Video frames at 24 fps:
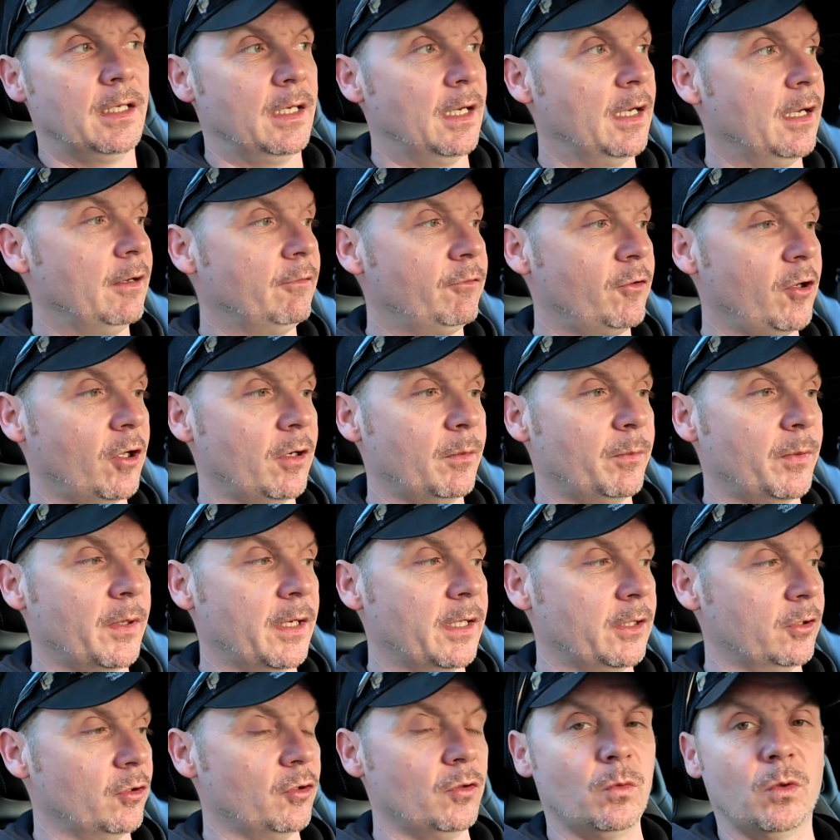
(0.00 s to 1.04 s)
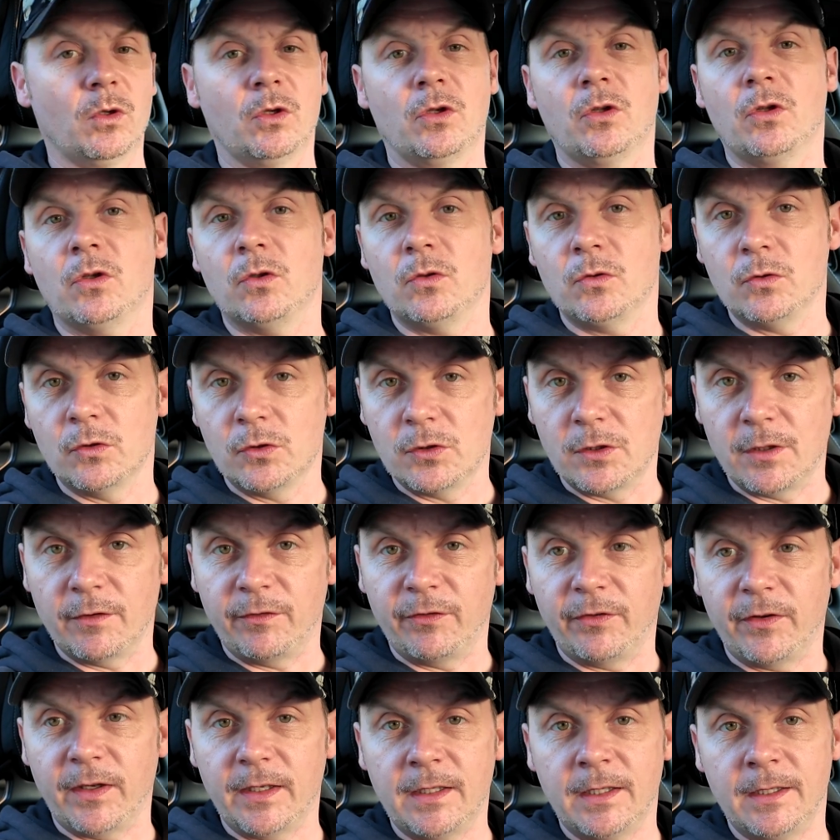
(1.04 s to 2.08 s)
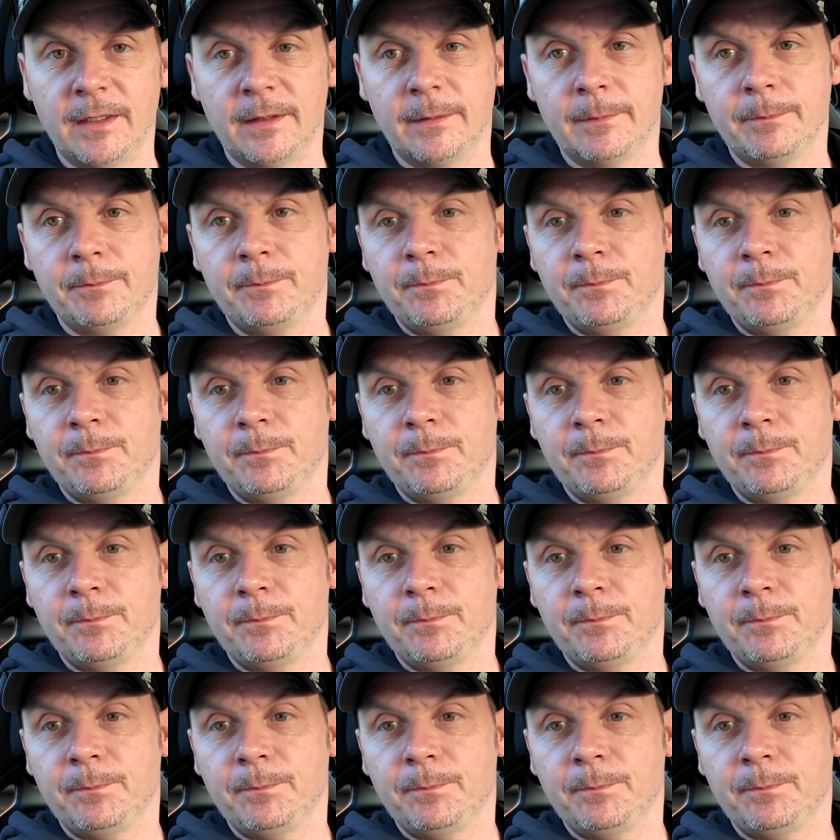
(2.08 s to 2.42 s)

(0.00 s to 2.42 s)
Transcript: I've got a brand new one of those to fit.